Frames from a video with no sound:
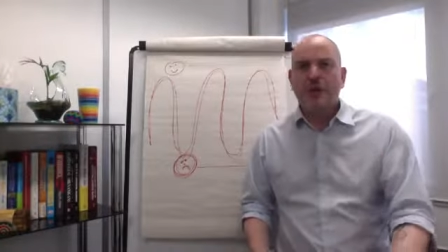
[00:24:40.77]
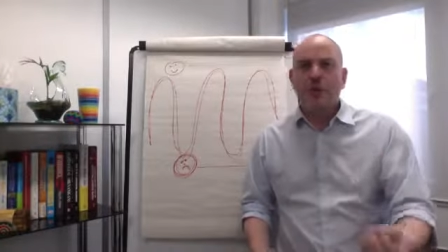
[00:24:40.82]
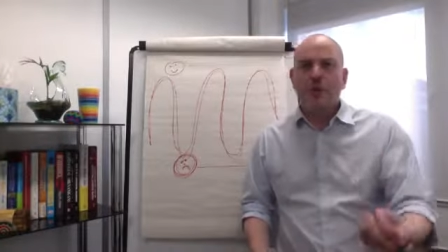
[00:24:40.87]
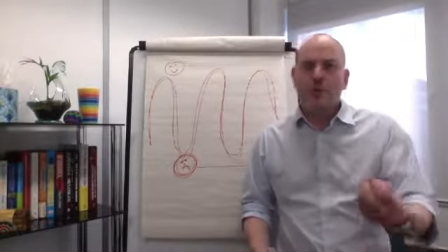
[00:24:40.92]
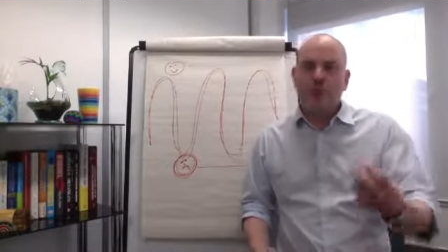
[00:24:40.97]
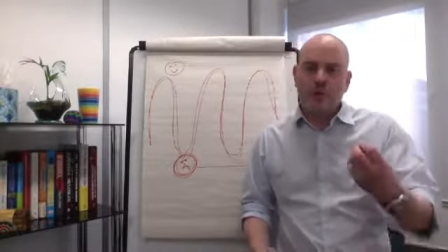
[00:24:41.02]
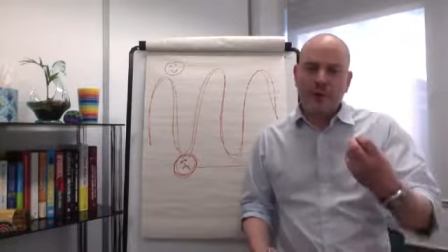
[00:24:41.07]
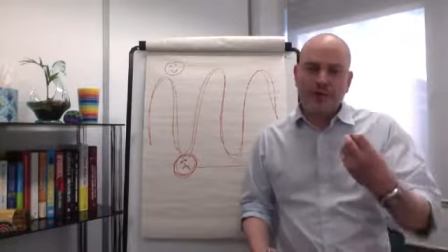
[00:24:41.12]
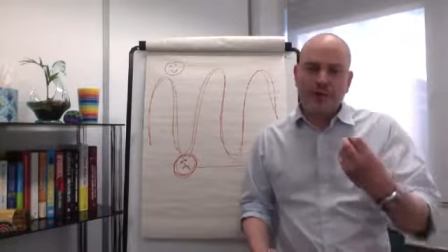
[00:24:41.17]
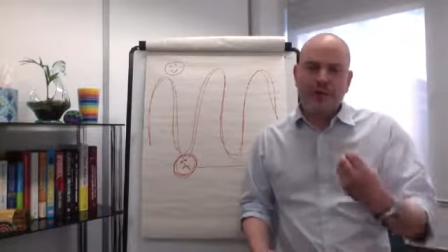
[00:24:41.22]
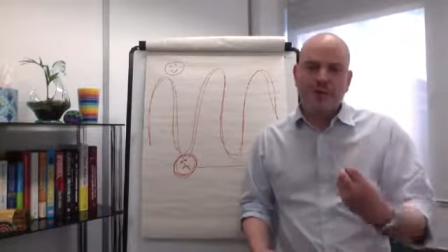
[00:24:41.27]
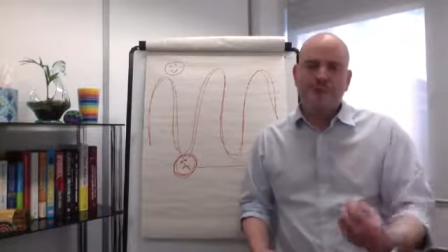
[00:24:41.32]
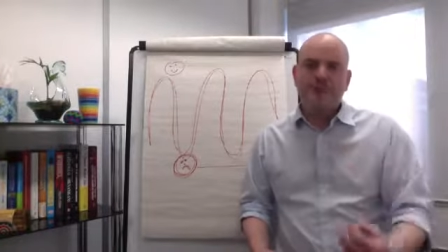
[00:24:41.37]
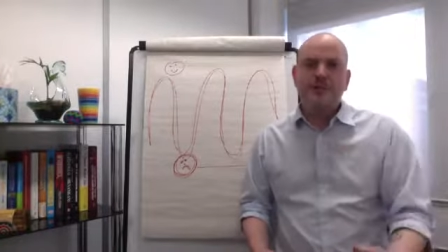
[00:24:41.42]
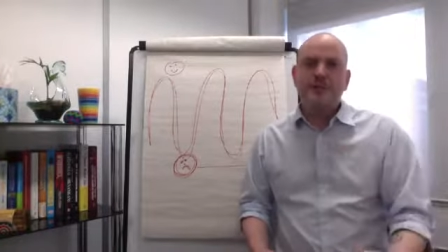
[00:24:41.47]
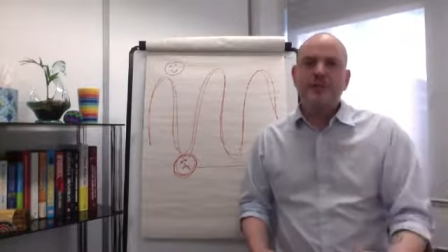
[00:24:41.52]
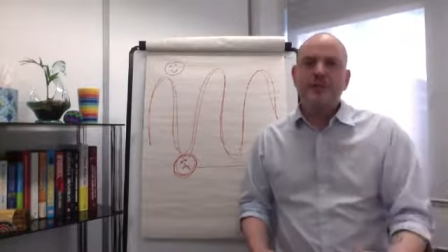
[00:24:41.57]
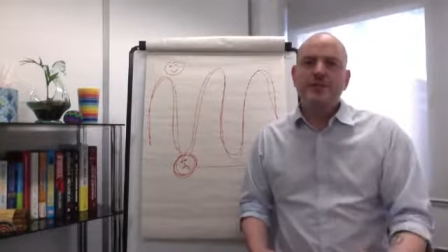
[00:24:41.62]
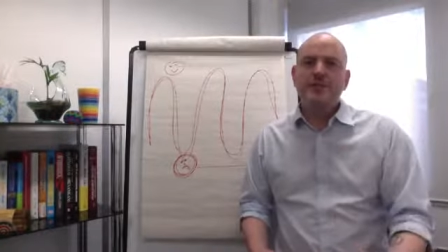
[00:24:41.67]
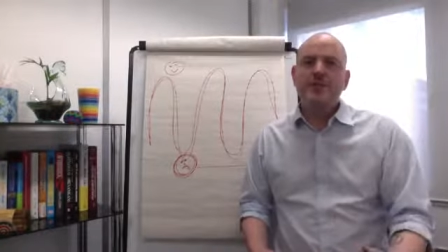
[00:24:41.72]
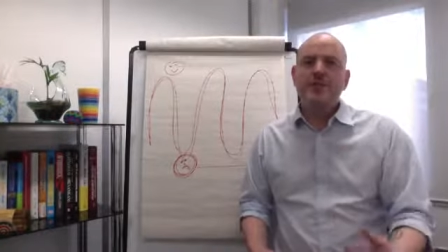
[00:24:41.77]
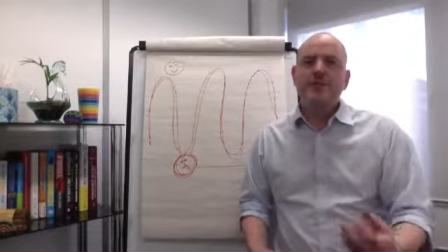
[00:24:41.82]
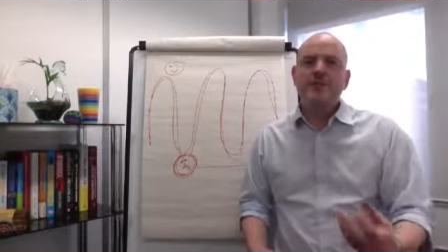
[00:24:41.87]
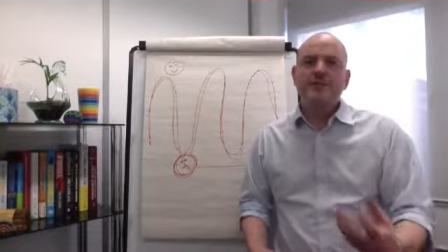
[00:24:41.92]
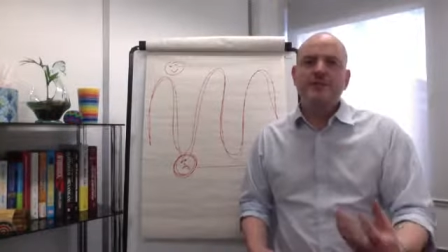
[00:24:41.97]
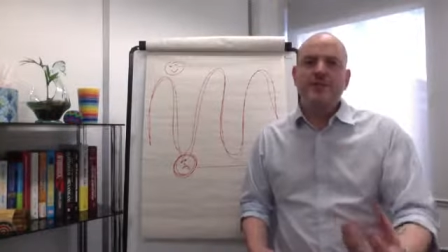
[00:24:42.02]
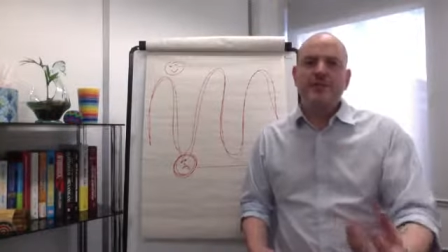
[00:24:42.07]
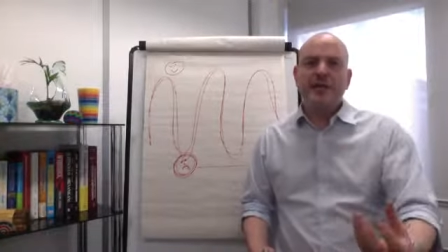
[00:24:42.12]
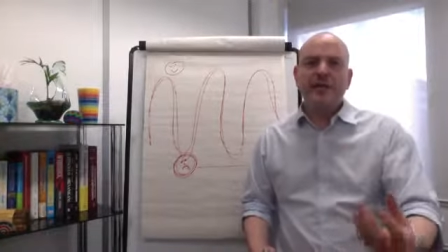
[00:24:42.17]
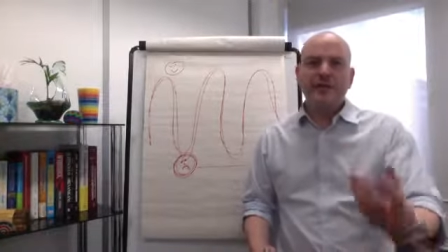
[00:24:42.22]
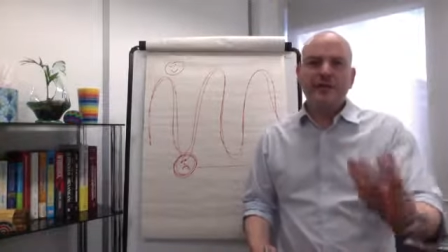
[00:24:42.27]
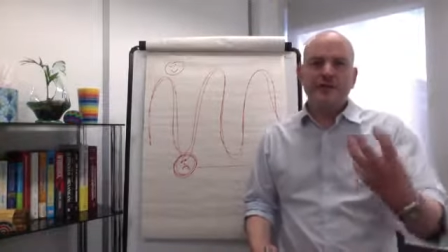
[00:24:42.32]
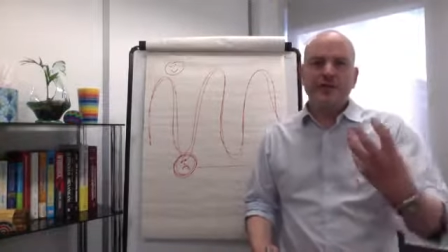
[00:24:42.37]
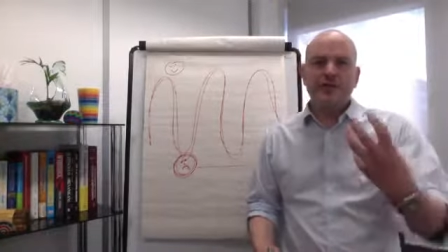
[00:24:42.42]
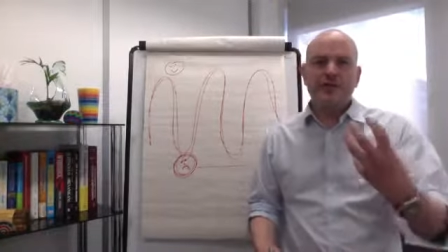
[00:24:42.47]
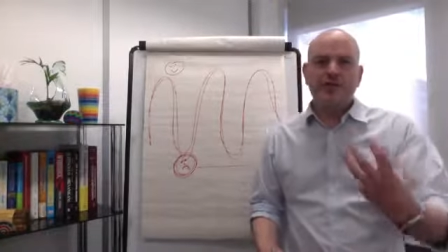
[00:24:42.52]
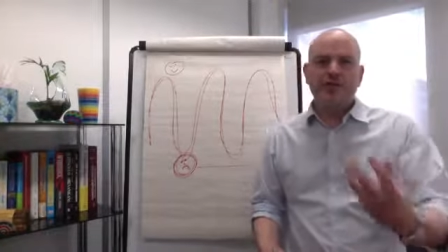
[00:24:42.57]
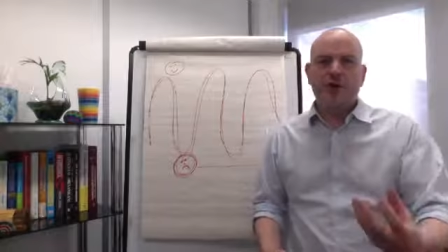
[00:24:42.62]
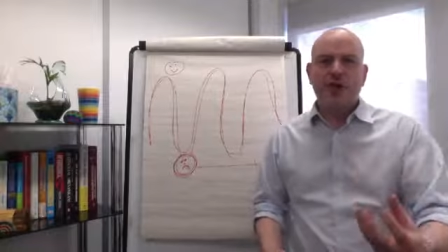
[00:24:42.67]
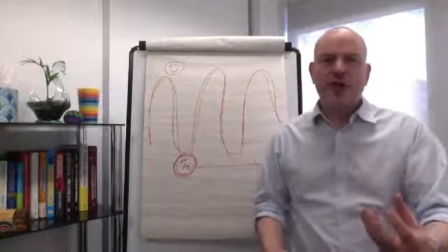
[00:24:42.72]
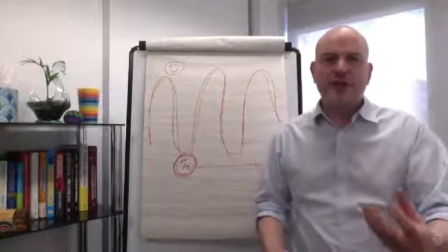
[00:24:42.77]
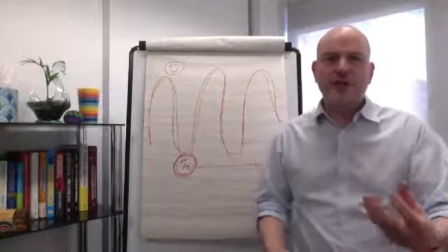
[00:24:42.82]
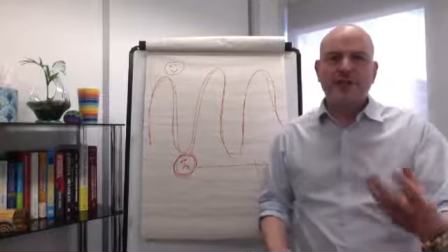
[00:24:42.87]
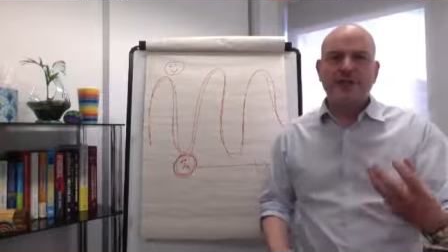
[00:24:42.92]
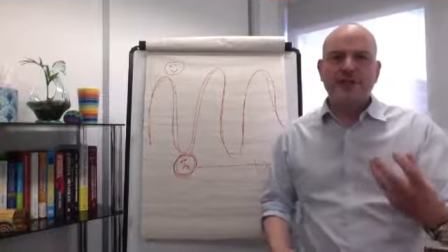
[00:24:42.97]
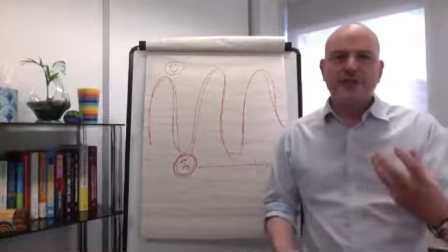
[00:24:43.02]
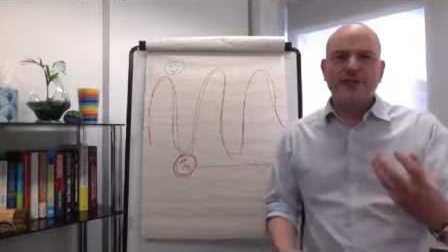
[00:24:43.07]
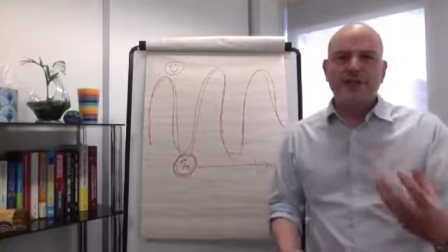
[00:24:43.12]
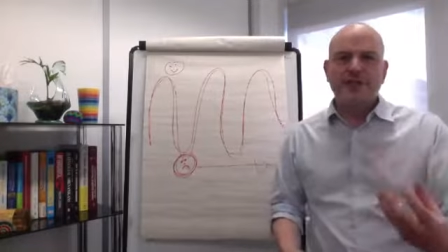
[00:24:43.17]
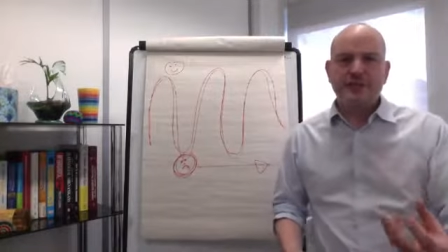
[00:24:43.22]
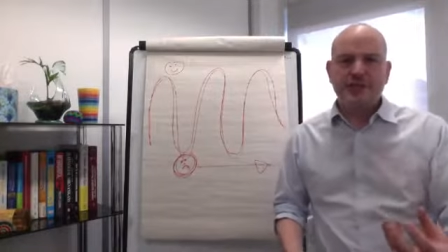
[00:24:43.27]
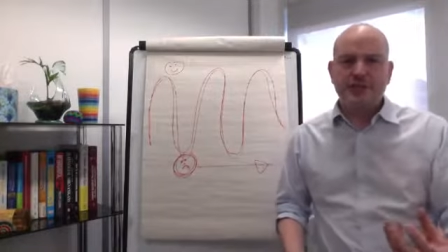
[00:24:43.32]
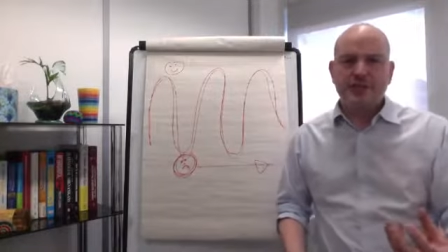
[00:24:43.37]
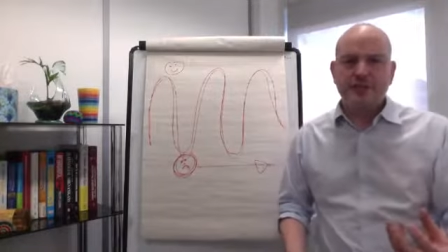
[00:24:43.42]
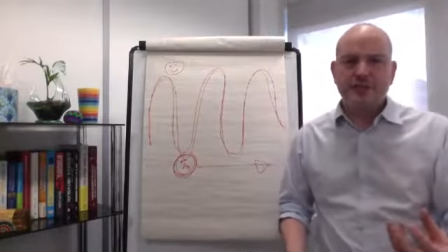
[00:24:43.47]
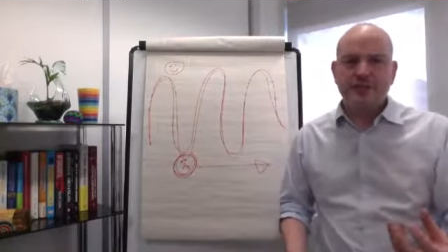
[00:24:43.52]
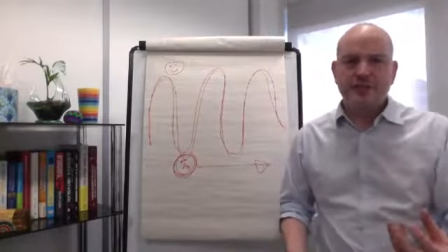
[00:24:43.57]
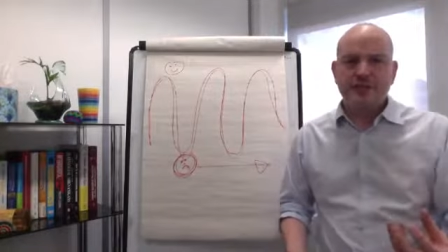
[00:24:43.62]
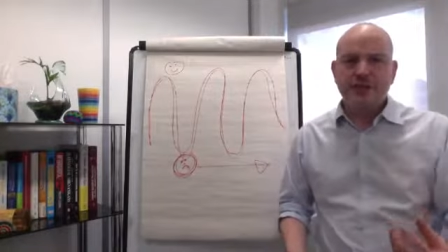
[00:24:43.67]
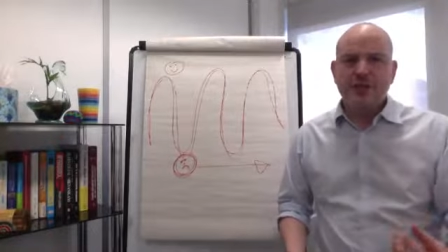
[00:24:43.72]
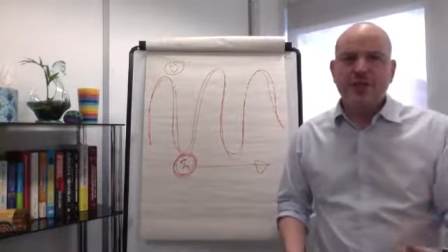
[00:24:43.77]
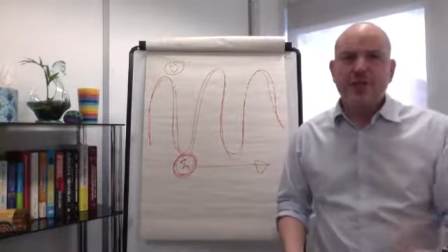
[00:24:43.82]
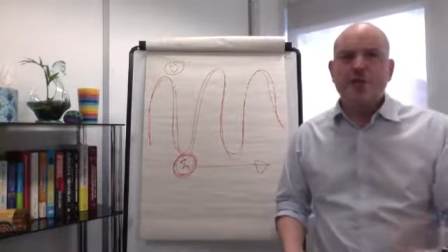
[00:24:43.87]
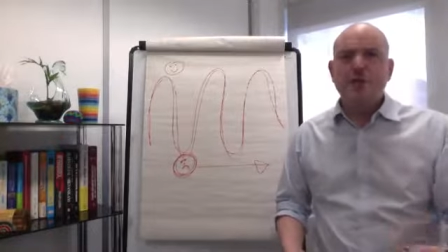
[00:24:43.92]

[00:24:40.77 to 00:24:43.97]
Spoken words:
What we need to do is be in the driving seat.